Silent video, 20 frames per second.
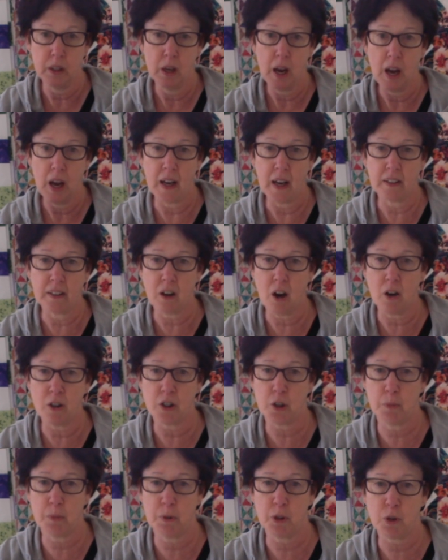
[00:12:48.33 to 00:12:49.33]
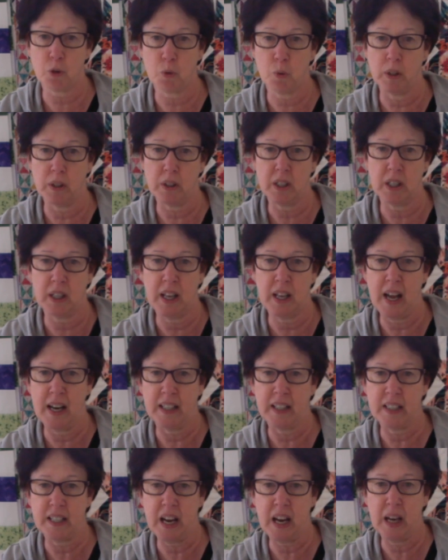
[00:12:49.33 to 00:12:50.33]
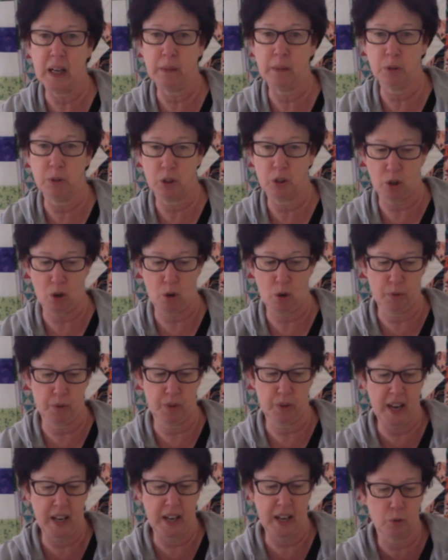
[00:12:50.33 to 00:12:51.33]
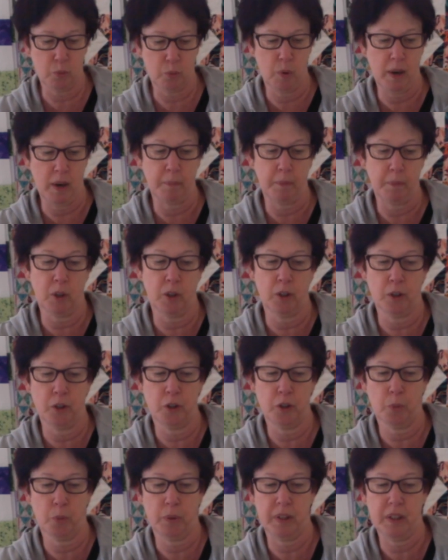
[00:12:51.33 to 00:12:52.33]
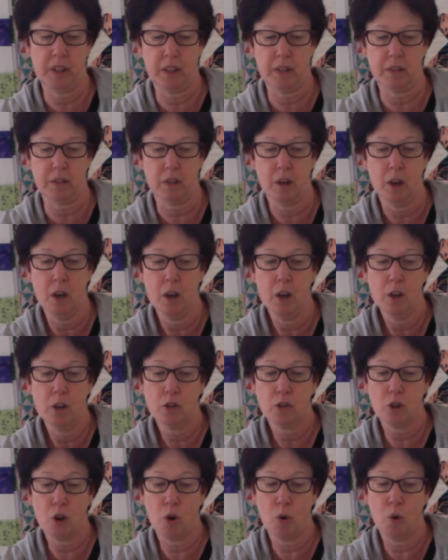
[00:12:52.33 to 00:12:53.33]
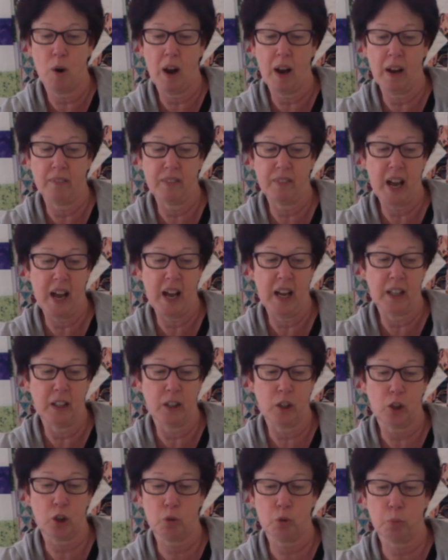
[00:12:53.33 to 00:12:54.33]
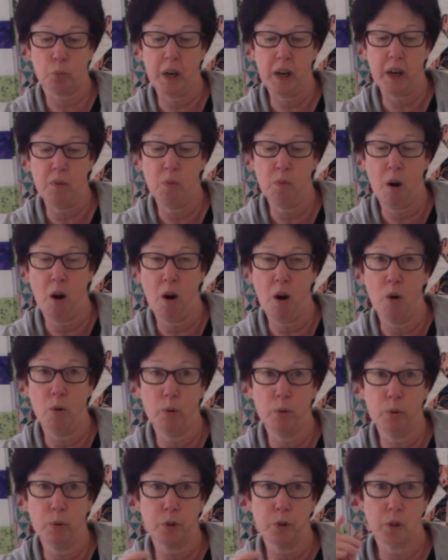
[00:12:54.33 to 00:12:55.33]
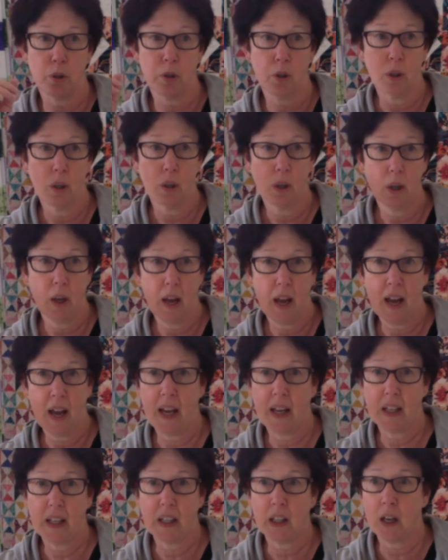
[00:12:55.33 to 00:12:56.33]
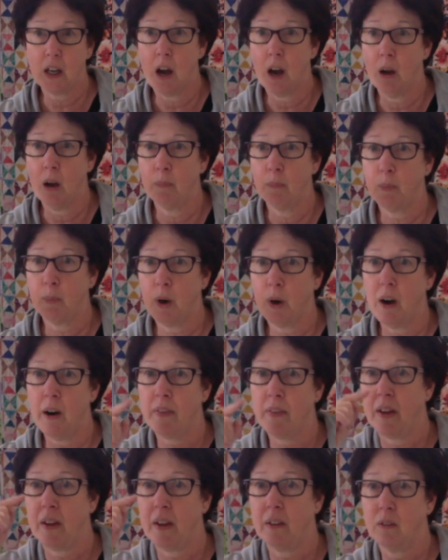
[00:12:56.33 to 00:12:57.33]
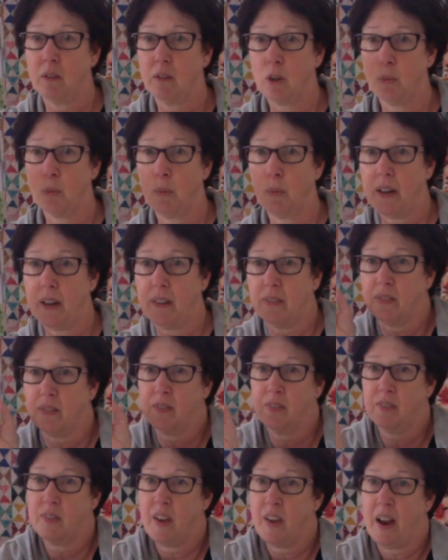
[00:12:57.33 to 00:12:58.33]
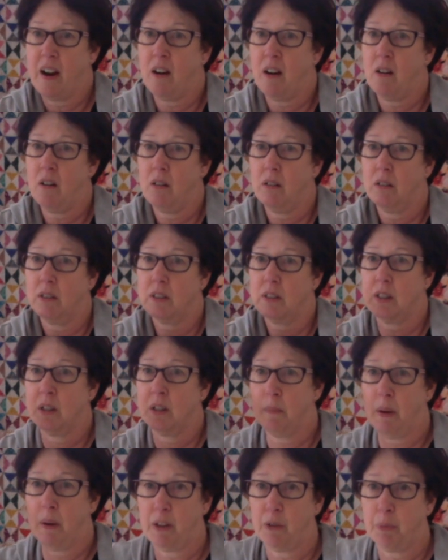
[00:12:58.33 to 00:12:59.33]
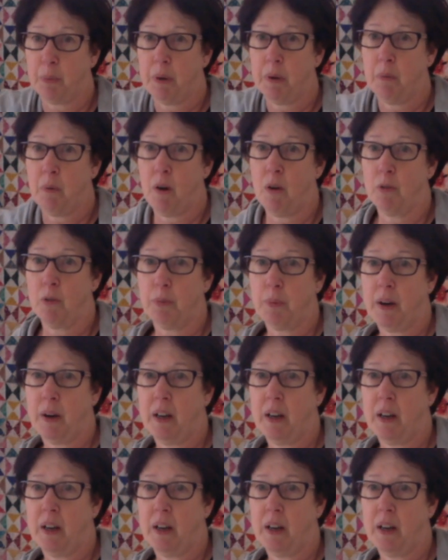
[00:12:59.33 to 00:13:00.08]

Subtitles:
on customers' quilts a lot of times. So that's what I'm going to do with this. So I've got 3 rows hanging up. Where are they? They're right there. See my 3 rows right